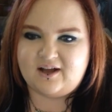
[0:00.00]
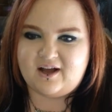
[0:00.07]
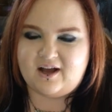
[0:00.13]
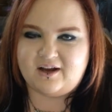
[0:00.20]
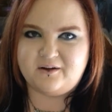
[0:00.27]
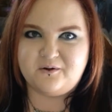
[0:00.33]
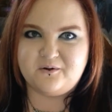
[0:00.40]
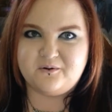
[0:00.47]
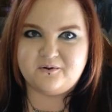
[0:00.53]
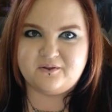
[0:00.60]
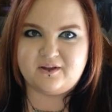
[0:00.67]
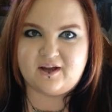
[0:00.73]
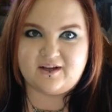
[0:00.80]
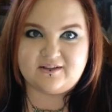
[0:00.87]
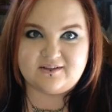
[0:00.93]
I know
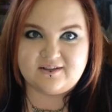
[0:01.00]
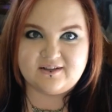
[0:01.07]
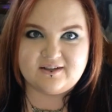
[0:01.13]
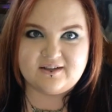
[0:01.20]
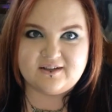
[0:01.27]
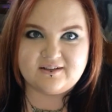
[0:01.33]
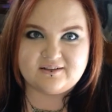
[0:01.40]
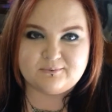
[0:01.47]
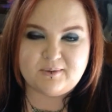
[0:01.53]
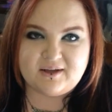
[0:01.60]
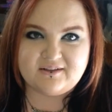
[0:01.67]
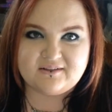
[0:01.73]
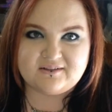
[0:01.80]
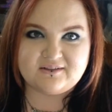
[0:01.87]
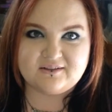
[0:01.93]
the idea is
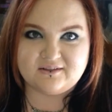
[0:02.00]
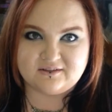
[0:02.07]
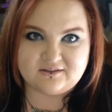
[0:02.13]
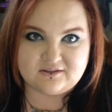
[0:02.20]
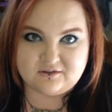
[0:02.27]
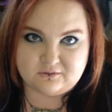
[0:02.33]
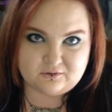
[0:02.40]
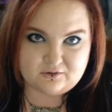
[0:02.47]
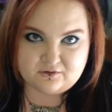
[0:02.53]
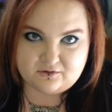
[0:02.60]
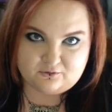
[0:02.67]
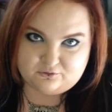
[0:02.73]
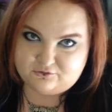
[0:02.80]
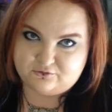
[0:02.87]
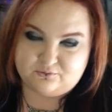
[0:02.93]
meant to
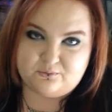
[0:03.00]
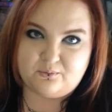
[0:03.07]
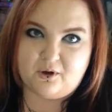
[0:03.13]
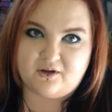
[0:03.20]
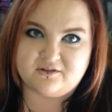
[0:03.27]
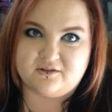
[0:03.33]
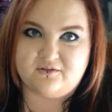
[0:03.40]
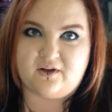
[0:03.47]
those positive